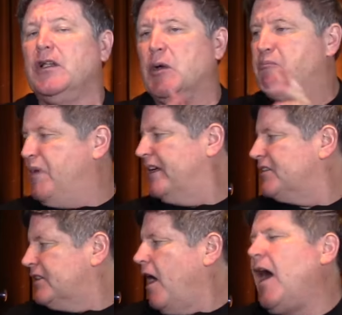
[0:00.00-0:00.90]
The
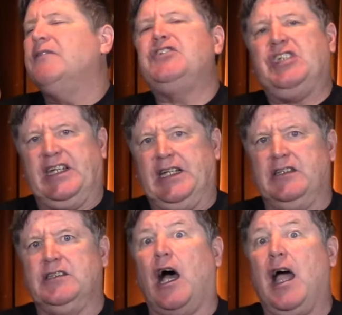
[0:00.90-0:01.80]
biggest I've
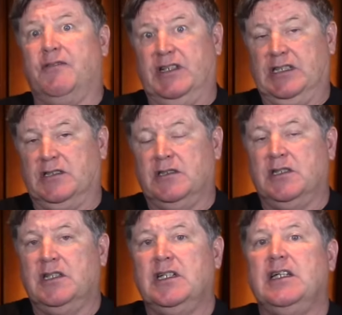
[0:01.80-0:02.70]
seen diving
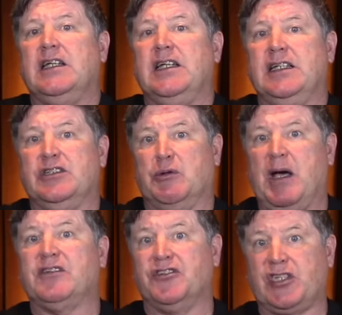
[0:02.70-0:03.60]
is
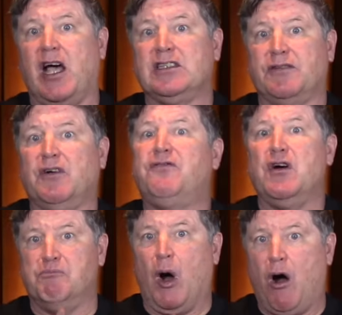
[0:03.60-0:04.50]
about the size of a
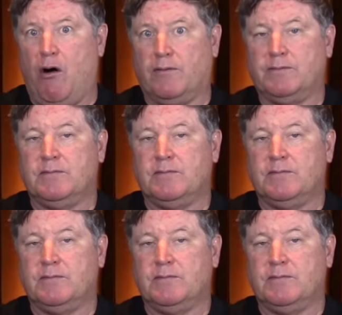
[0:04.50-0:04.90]
football,